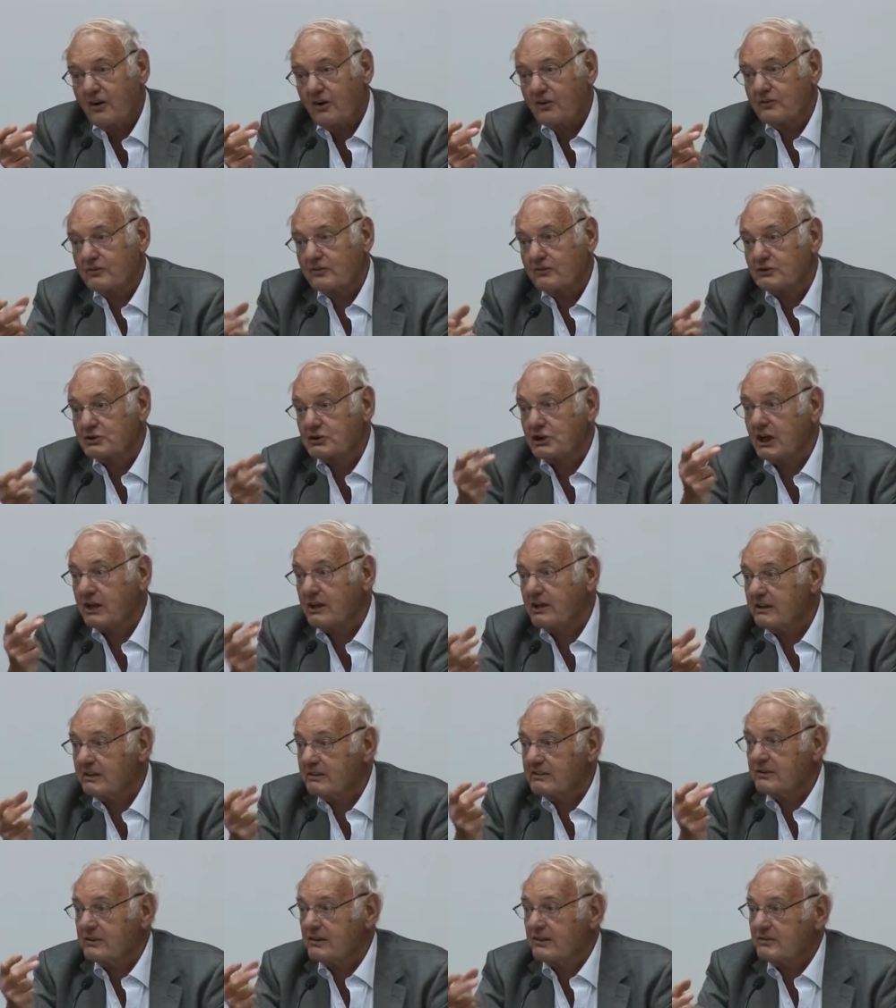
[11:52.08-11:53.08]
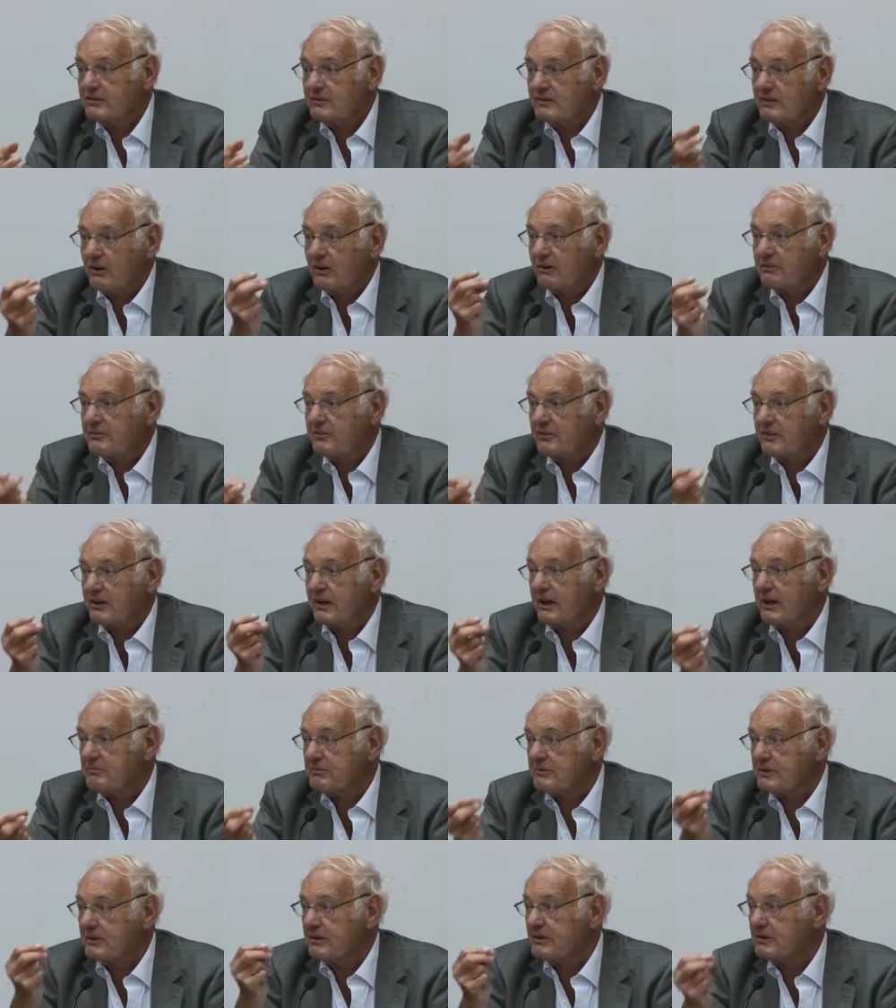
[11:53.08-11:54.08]
on the challenges of the
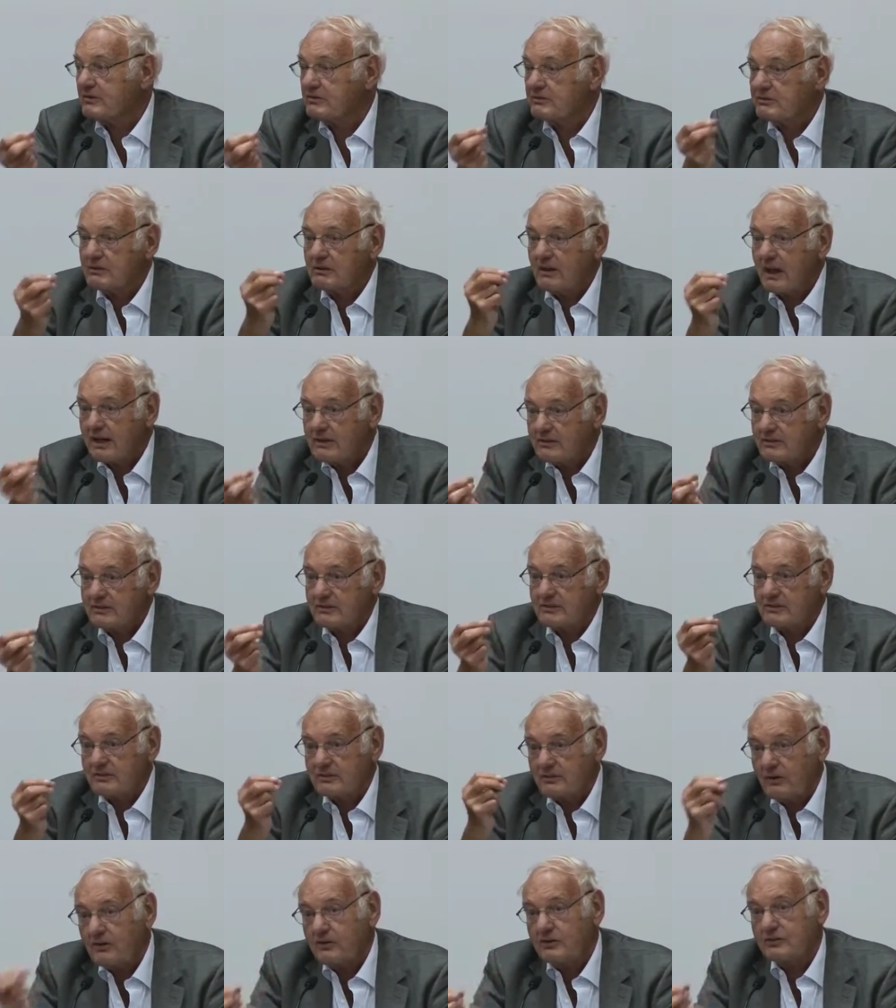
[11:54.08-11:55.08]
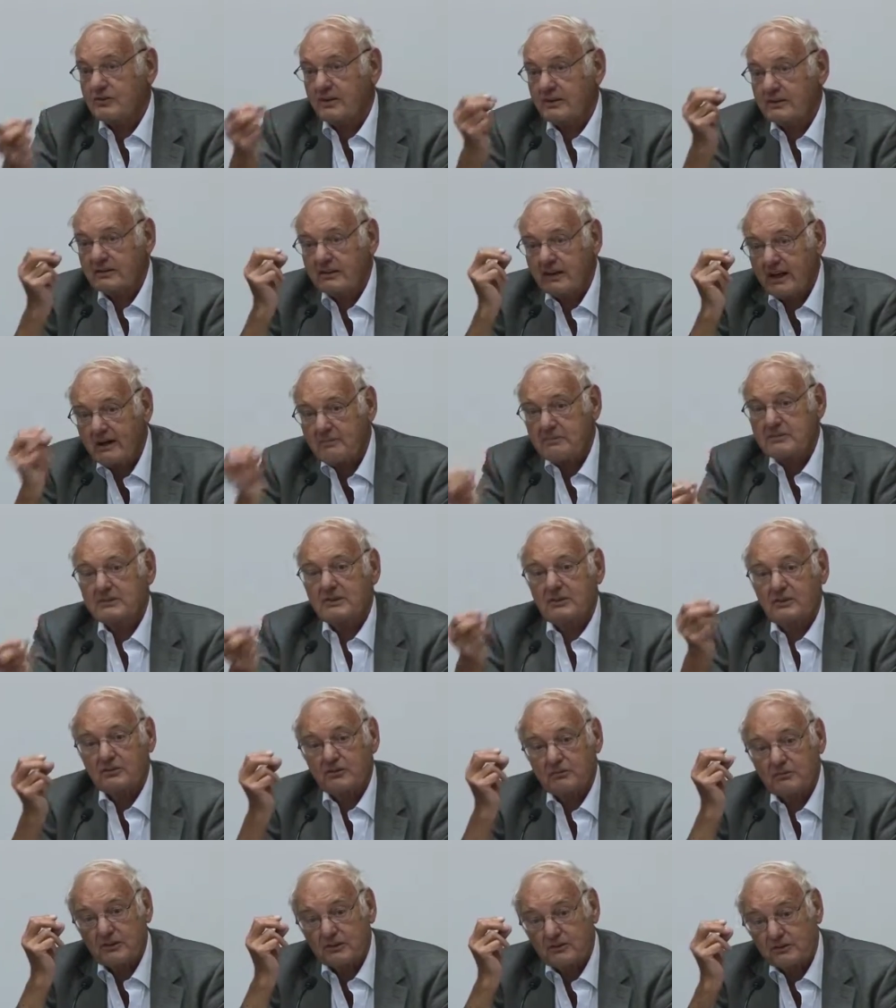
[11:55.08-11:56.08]
capitalist crisis, so that
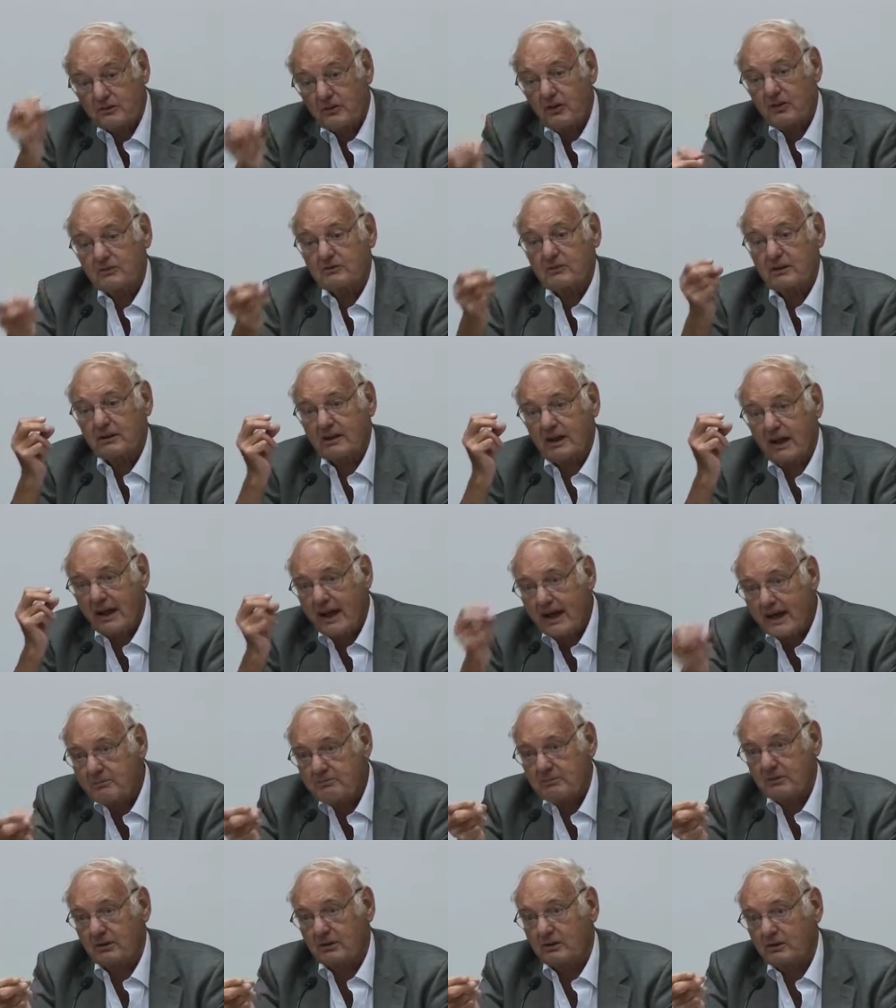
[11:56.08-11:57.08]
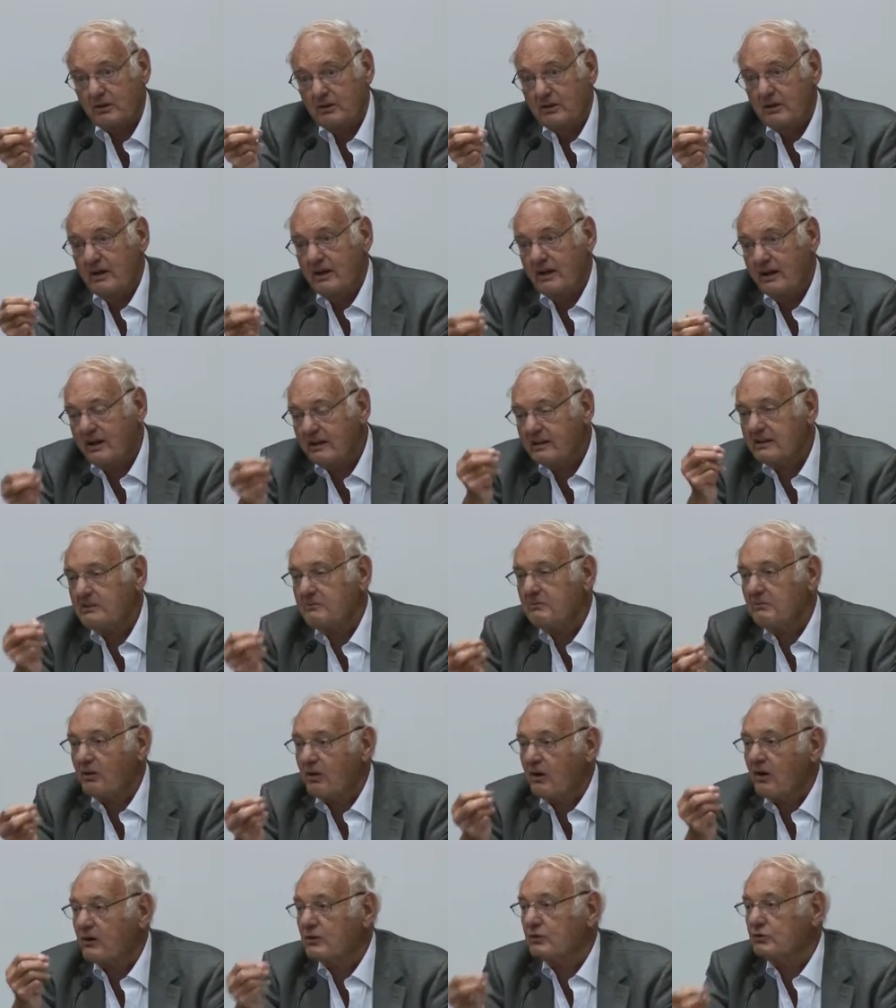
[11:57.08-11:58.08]
capitalism is not able
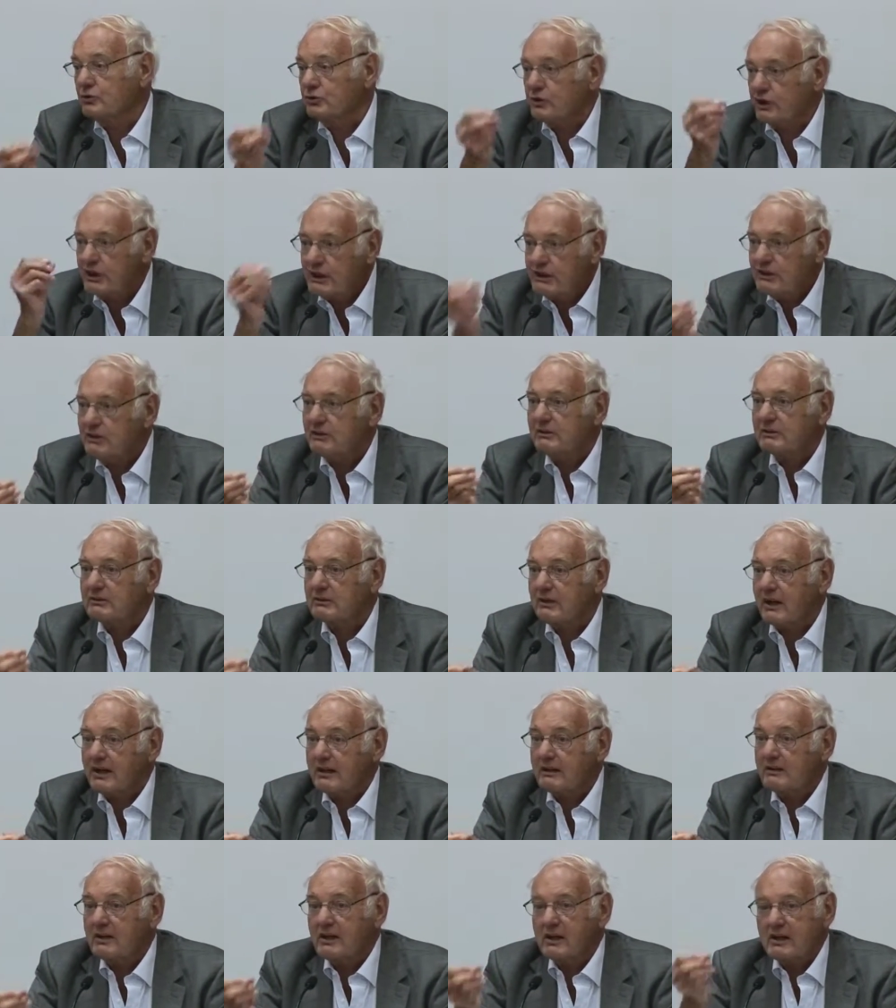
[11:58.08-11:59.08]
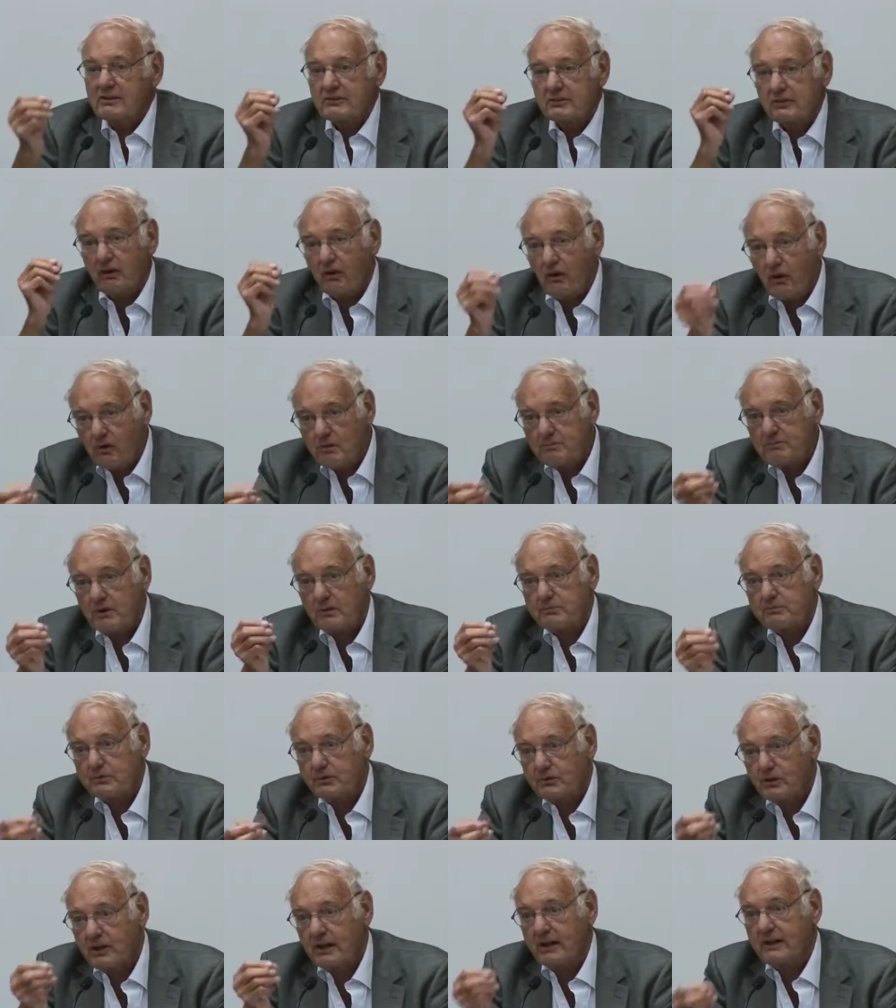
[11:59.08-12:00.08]
anymore to integrate the whole
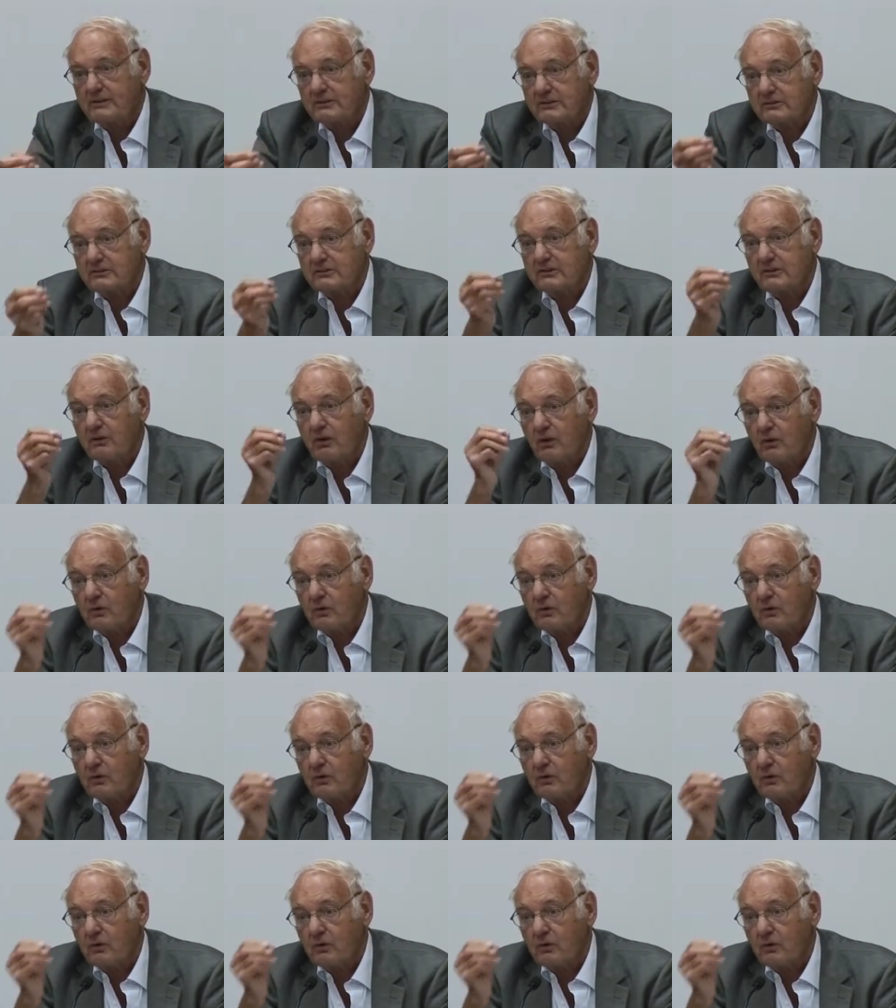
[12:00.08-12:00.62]
population, the